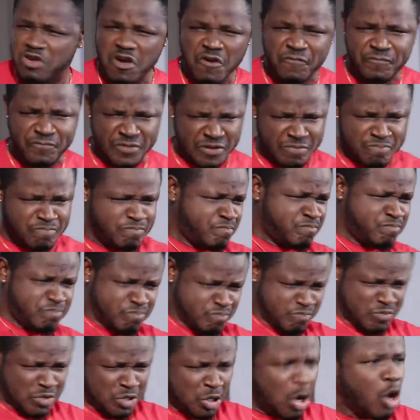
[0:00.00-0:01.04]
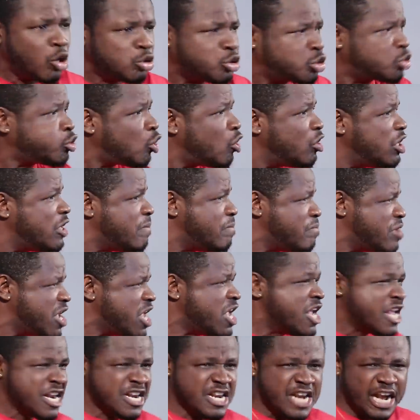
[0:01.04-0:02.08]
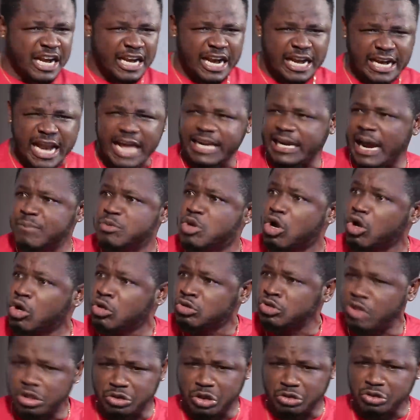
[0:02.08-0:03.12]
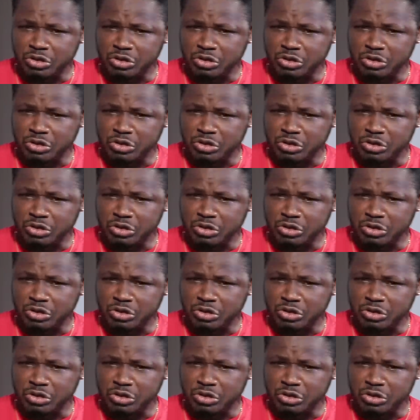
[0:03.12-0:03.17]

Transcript: You've been controlling me like I'm your